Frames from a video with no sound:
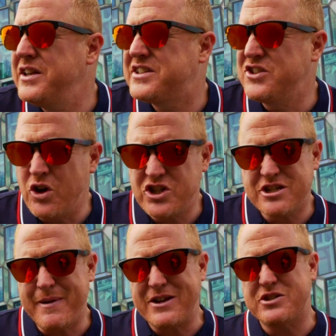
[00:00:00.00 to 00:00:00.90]
it's not just
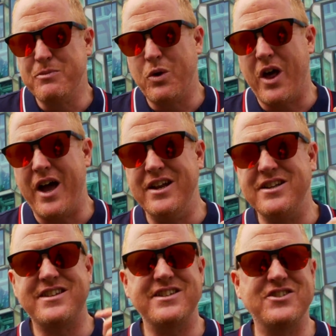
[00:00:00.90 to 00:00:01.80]
about small
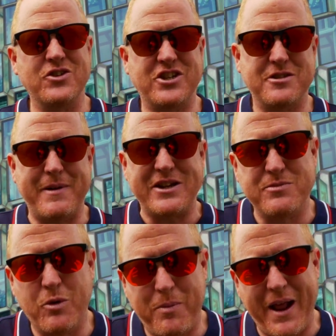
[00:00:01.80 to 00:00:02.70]
islands, it's not just about
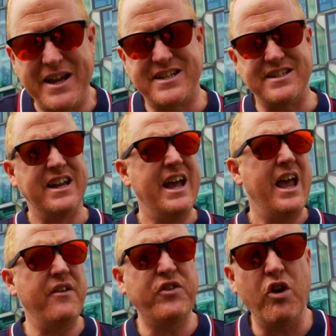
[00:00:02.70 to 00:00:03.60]
small places.
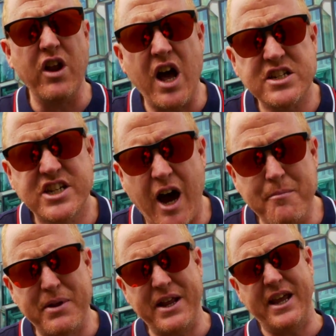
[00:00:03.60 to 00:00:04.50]
If you're a large
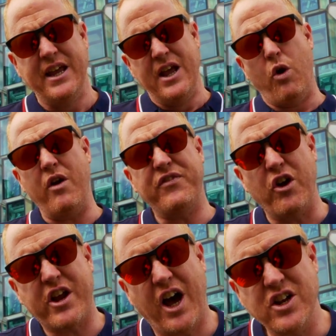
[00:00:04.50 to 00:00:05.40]
company or if you're a
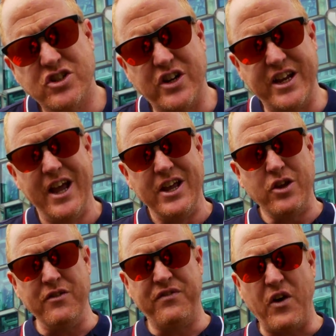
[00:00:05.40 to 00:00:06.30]
country, you
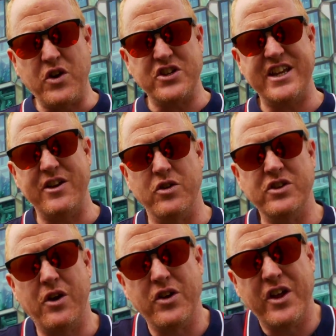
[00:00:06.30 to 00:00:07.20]
can focus in on,
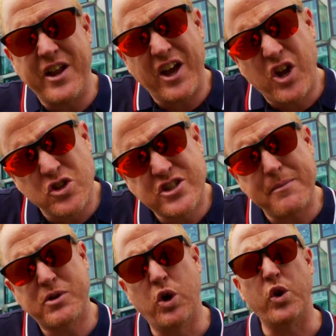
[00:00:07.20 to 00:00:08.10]
on a concept
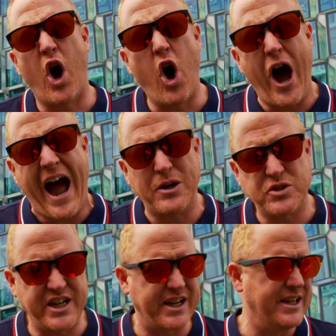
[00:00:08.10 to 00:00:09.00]
called hot
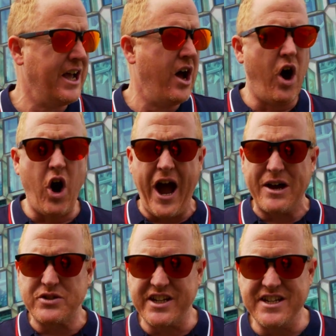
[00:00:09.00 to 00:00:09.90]
housing. Hot
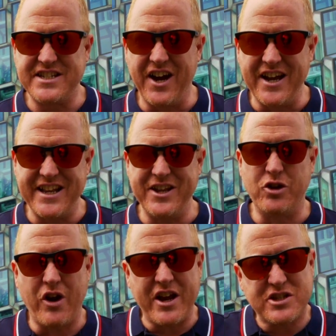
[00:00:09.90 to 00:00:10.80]
housing is the idea that you
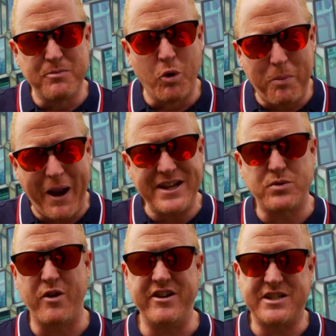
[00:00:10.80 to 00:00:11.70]
create a small place,
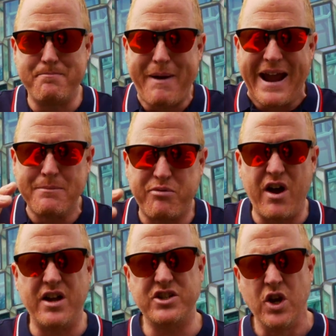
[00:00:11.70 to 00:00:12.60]
whether it's a bank
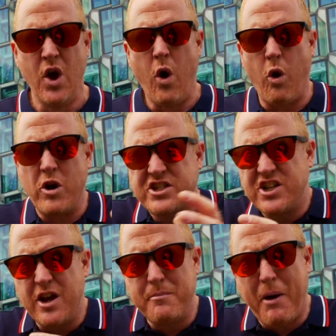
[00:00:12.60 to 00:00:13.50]
branch or a
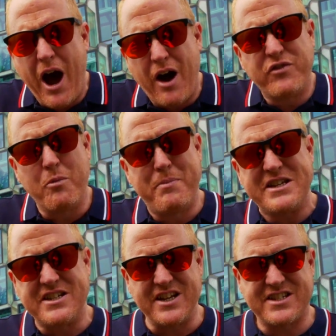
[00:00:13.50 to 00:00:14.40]
certain part of your
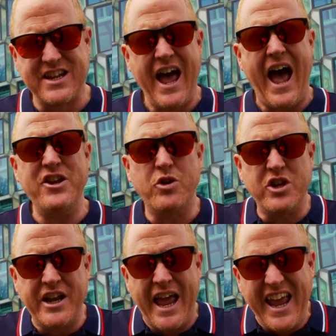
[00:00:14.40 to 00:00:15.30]
business, and you
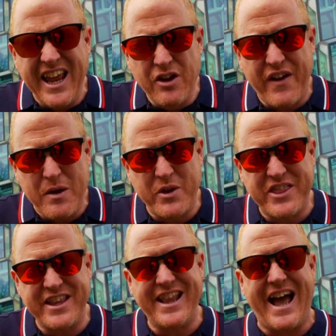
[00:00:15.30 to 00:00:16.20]
can innovate
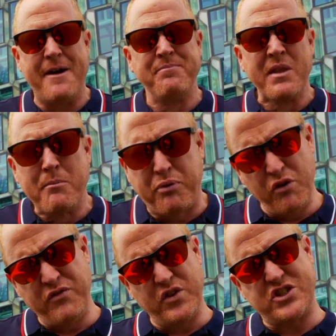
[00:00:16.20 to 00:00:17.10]
within that,
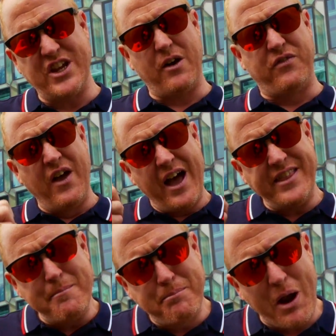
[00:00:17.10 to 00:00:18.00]
prove yourself, and
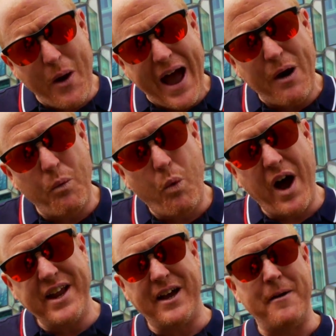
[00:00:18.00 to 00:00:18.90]
then blow it out
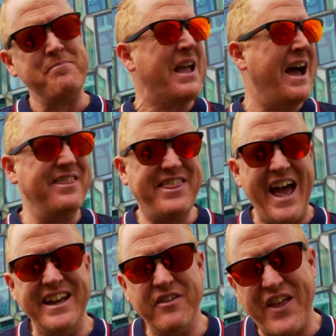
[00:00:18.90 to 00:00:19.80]
wider. And
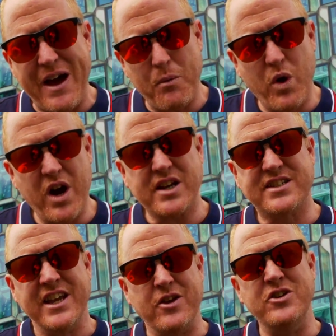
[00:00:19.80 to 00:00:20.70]
then if that works,
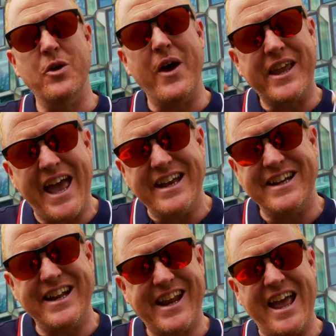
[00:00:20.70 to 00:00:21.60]
you can do it again and
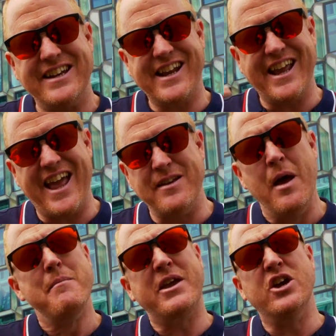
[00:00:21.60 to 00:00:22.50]
again and again
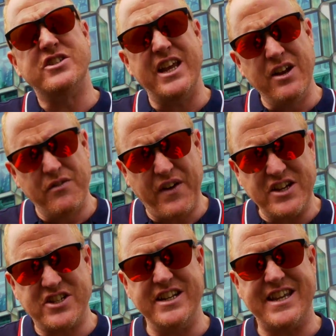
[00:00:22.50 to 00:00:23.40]
because
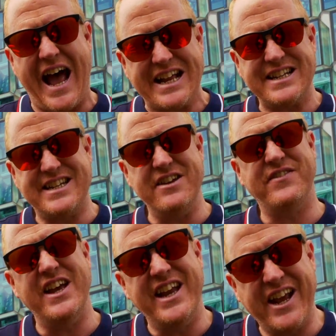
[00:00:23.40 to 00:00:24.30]
innovation is additive
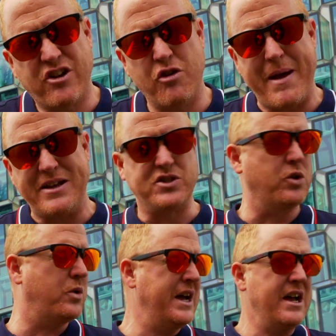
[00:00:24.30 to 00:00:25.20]
and
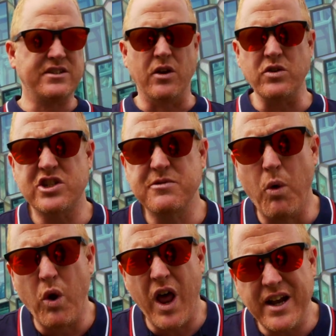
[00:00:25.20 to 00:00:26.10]
incremental. So
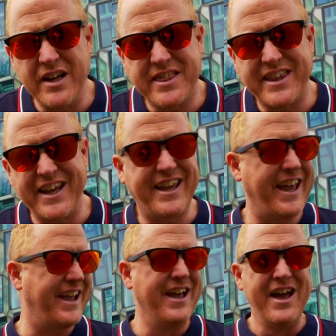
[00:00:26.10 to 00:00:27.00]
small island
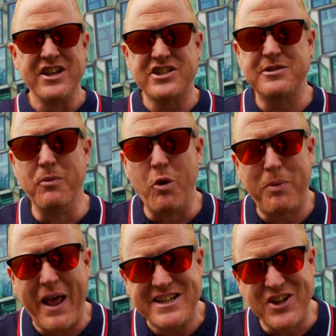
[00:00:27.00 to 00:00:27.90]
thinking, small
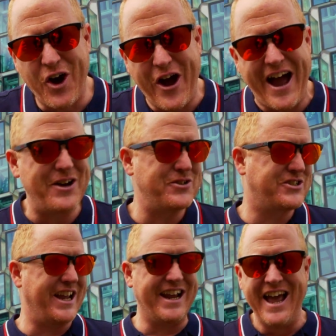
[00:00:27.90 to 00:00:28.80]
place hot
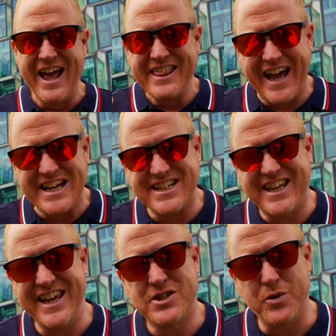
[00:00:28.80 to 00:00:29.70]
housing, that's the
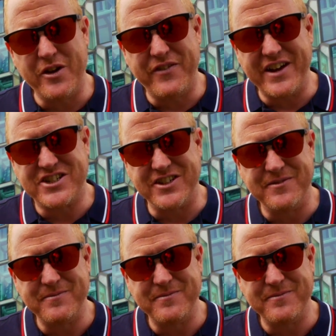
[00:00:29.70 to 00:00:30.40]
key to innovation.